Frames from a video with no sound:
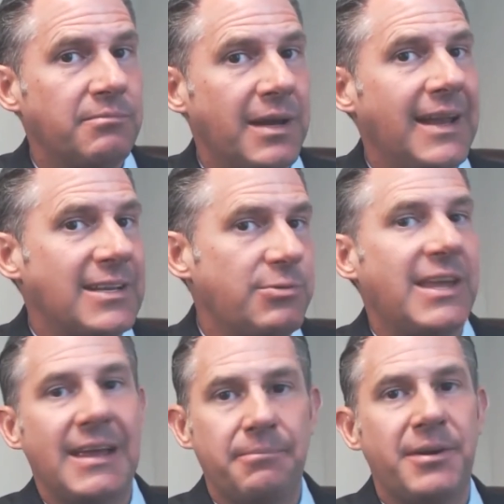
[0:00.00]
But as
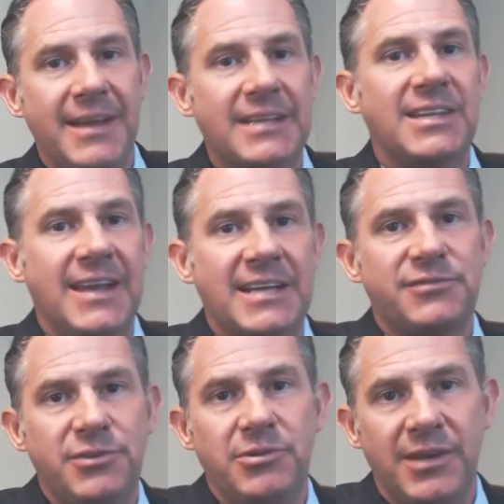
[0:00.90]
we can't predict the
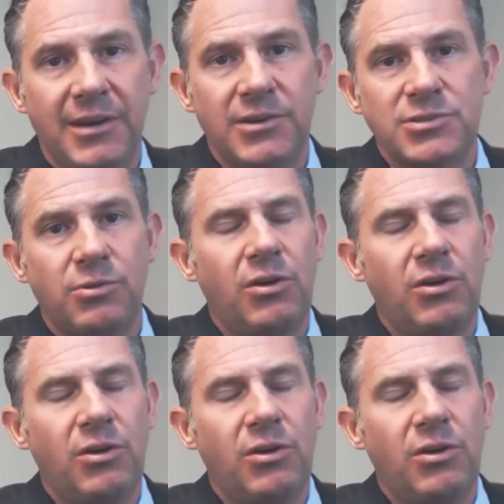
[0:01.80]
next few years,